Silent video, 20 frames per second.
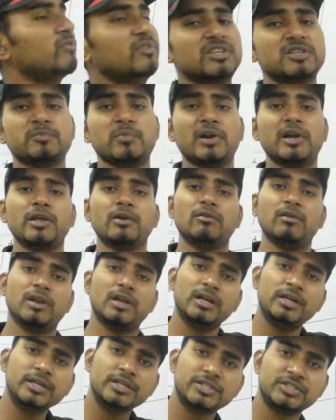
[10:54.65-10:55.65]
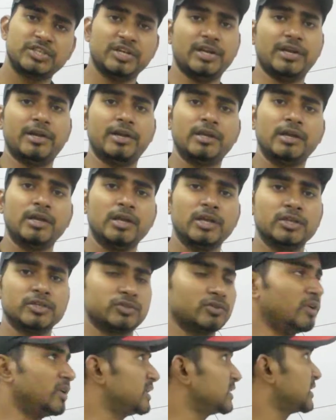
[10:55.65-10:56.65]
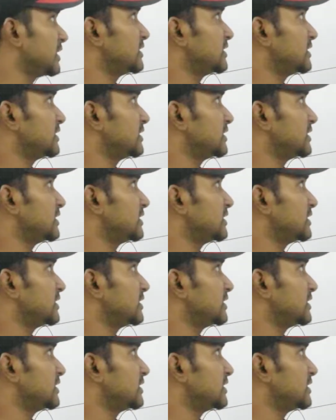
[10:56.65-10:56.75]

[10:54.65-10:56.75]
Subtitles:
this particular sheet. So it is a